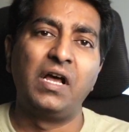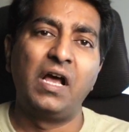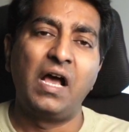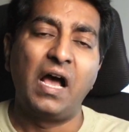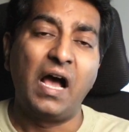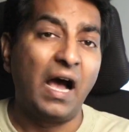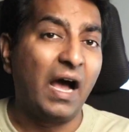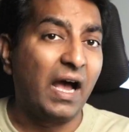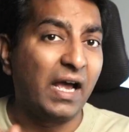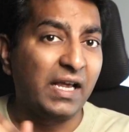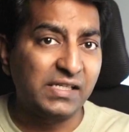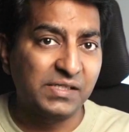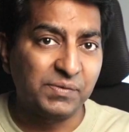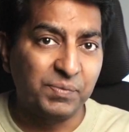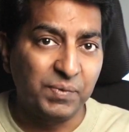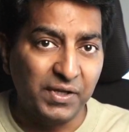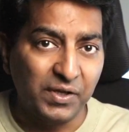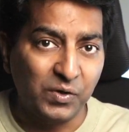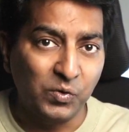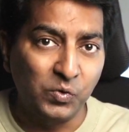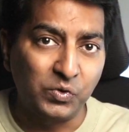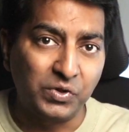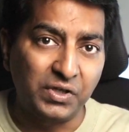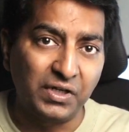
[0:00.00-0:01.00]
ISP
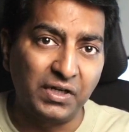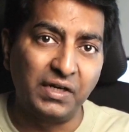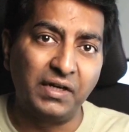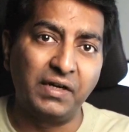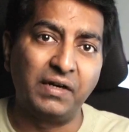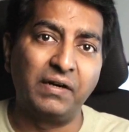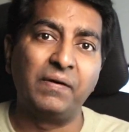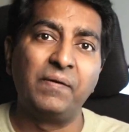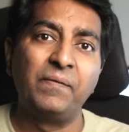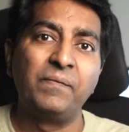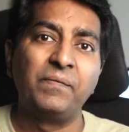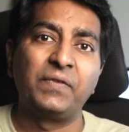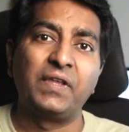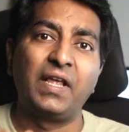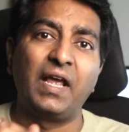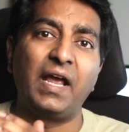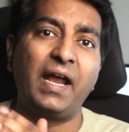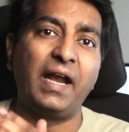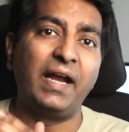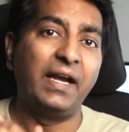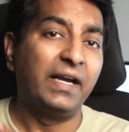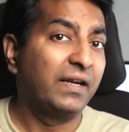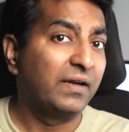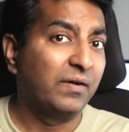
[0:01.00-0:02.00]
router,
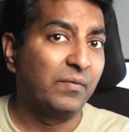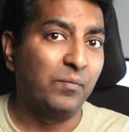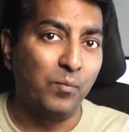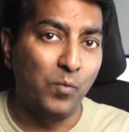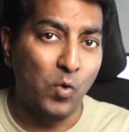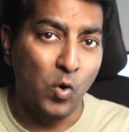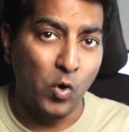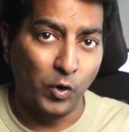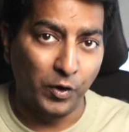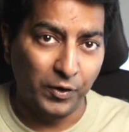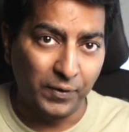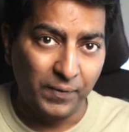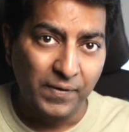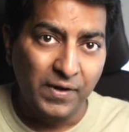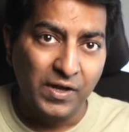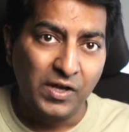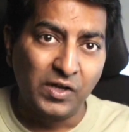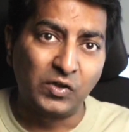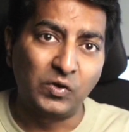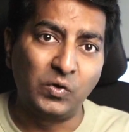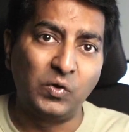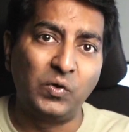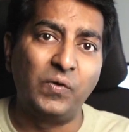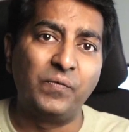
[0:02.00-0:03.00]
and more.
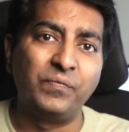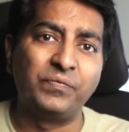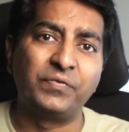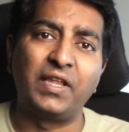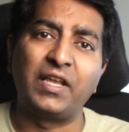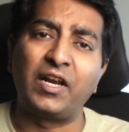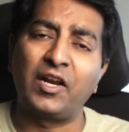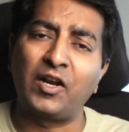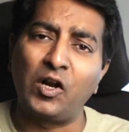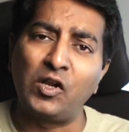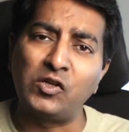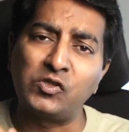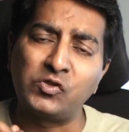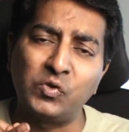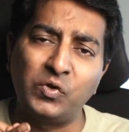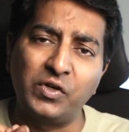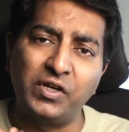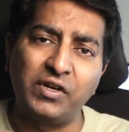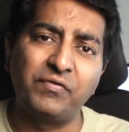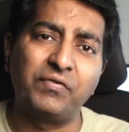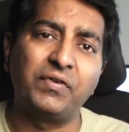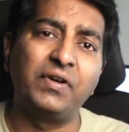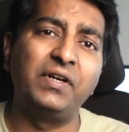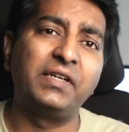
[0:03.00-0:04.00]
So there are also
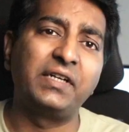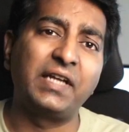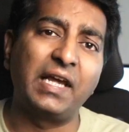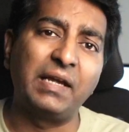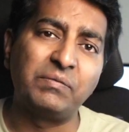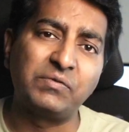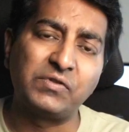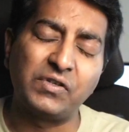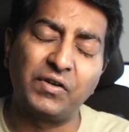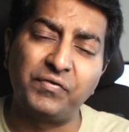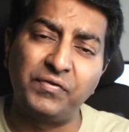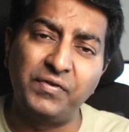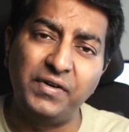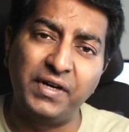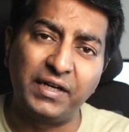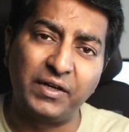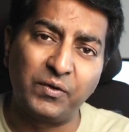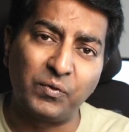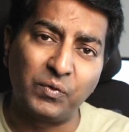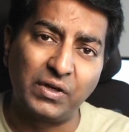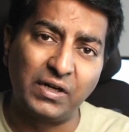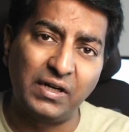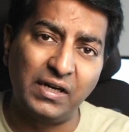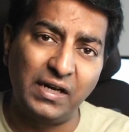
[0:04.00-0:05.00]
different types of
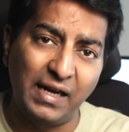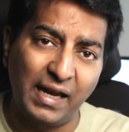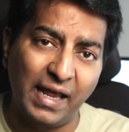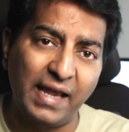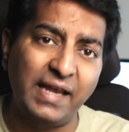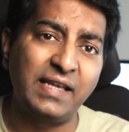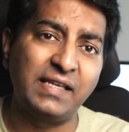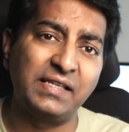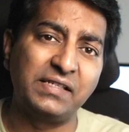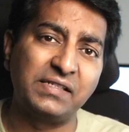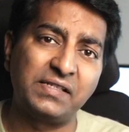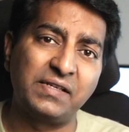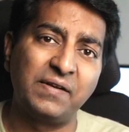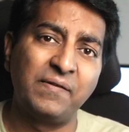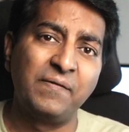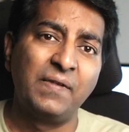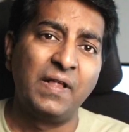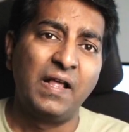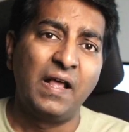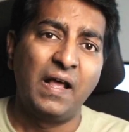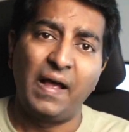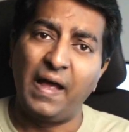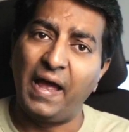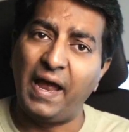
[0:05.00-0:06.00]
network lines
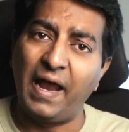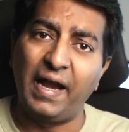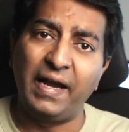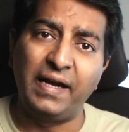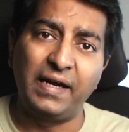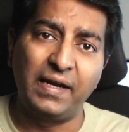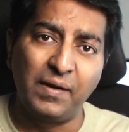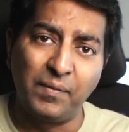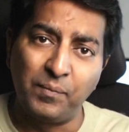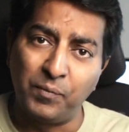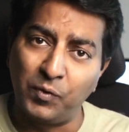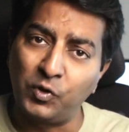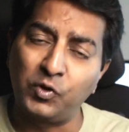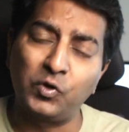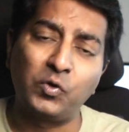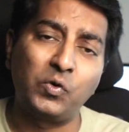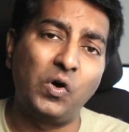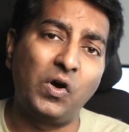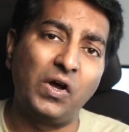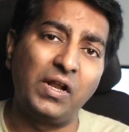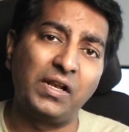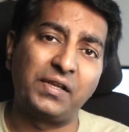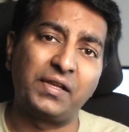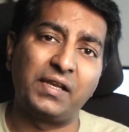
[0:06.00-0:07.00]
and
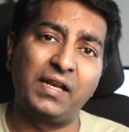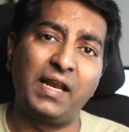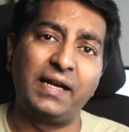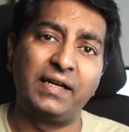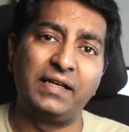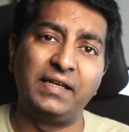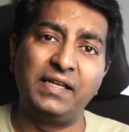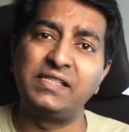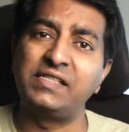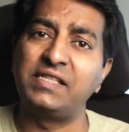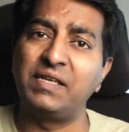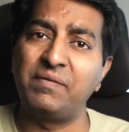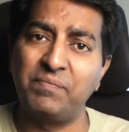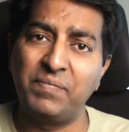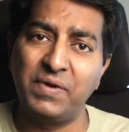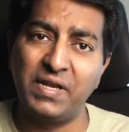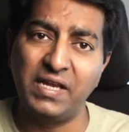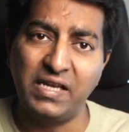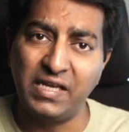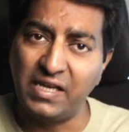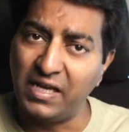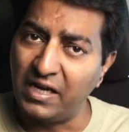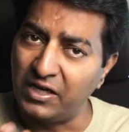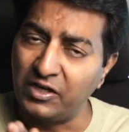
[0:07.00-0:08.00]
protocols like
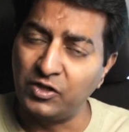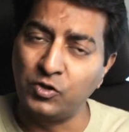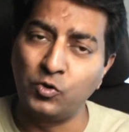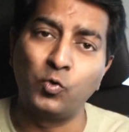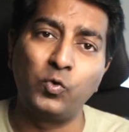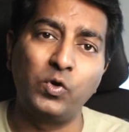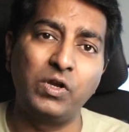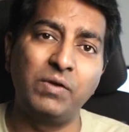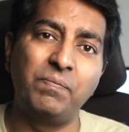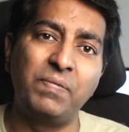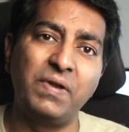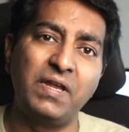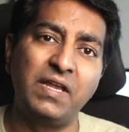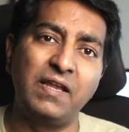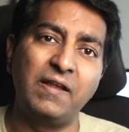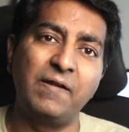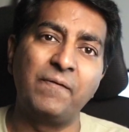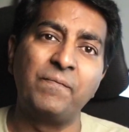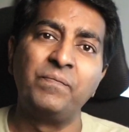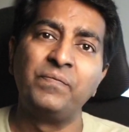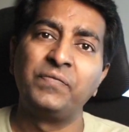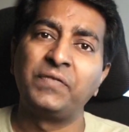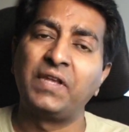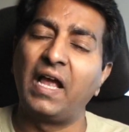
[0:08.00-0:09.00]
TCP, UDP,
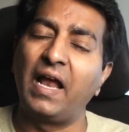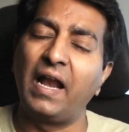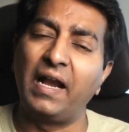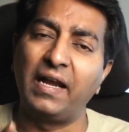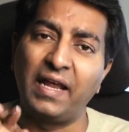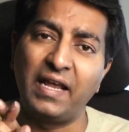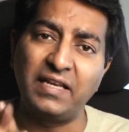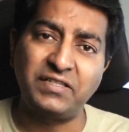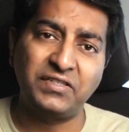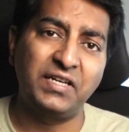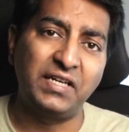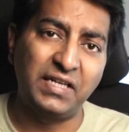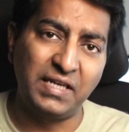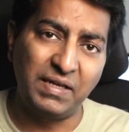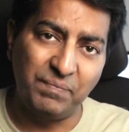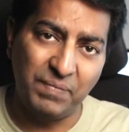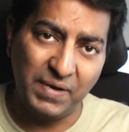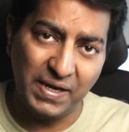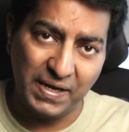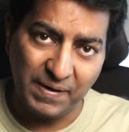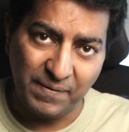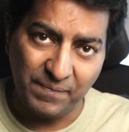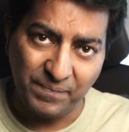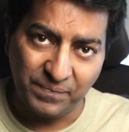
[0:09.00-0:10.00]
and
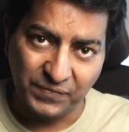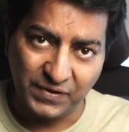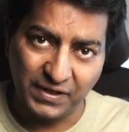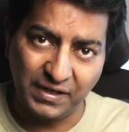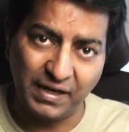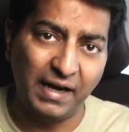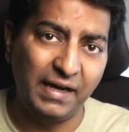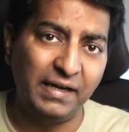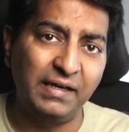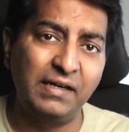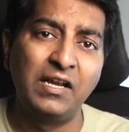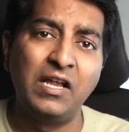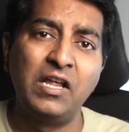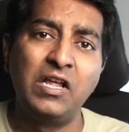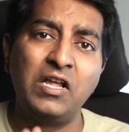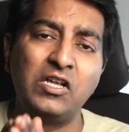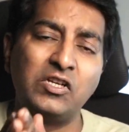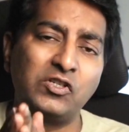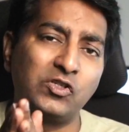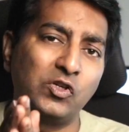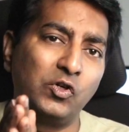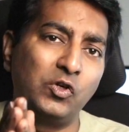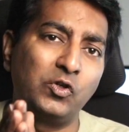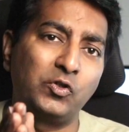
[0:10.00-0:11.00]
HTTP, right?
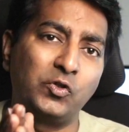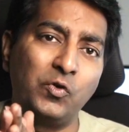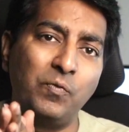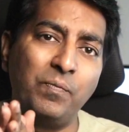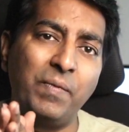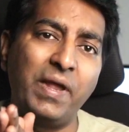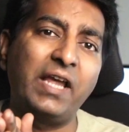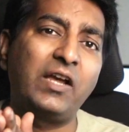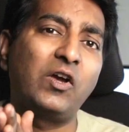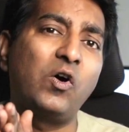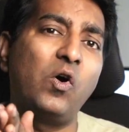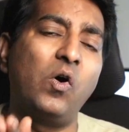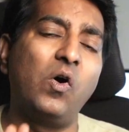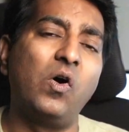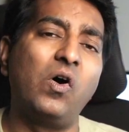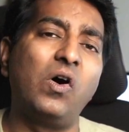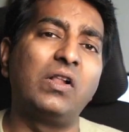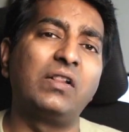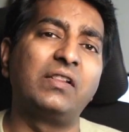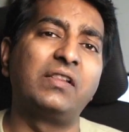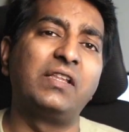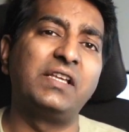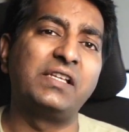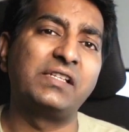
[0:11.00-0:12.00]
So to make
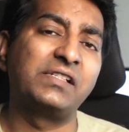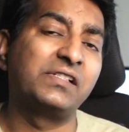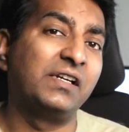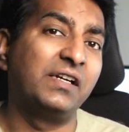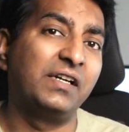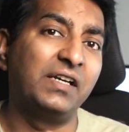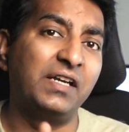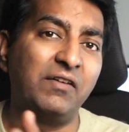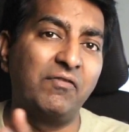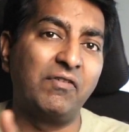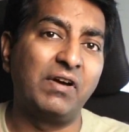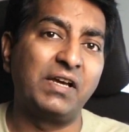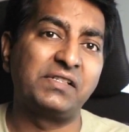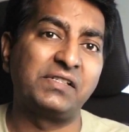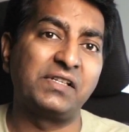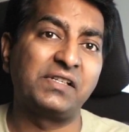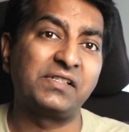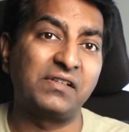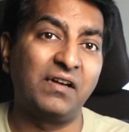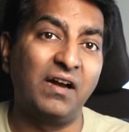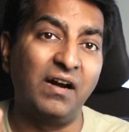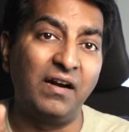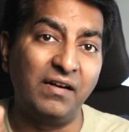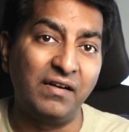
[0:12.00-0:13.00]
all these devices
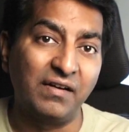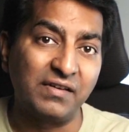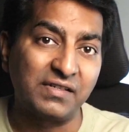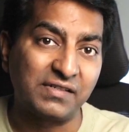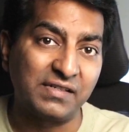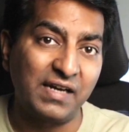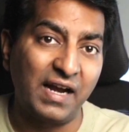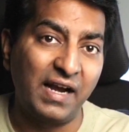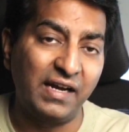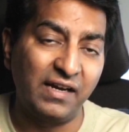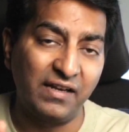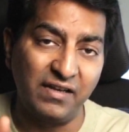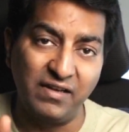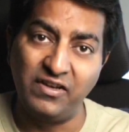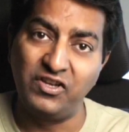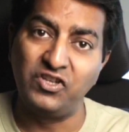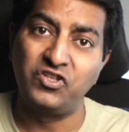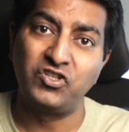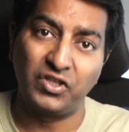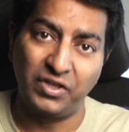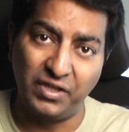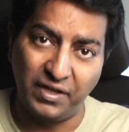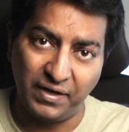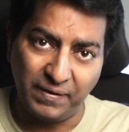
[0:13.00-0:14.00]
understand
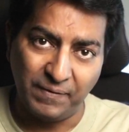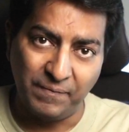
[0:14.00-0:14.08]
each other,